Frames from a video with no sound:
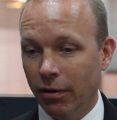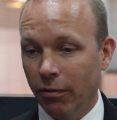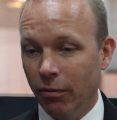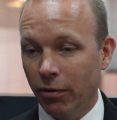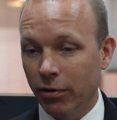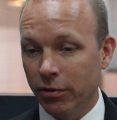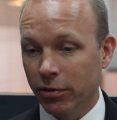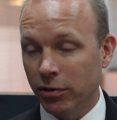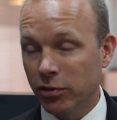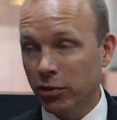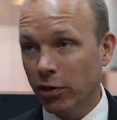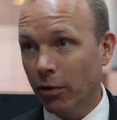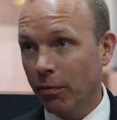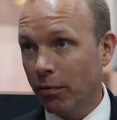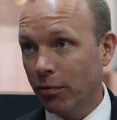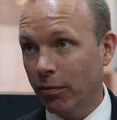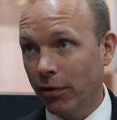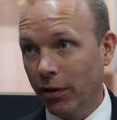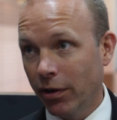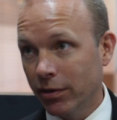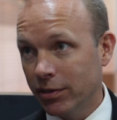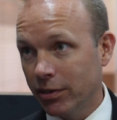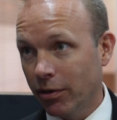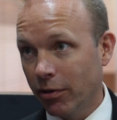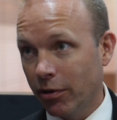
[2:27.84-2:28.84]
one of the top
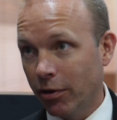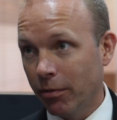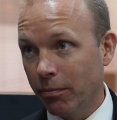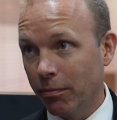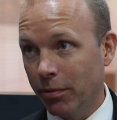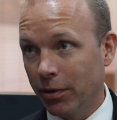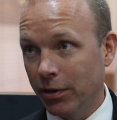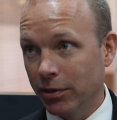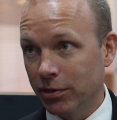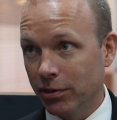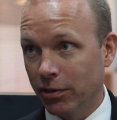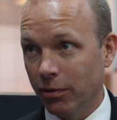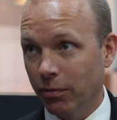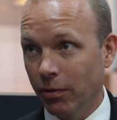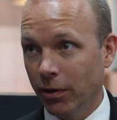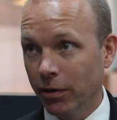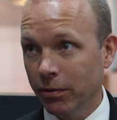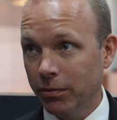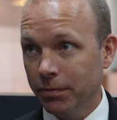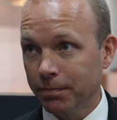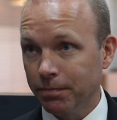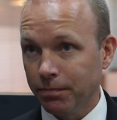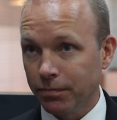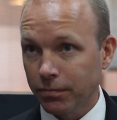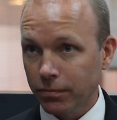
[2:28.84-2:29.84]
3 hotel companies in the
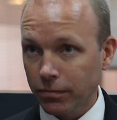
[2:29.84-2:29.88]
world,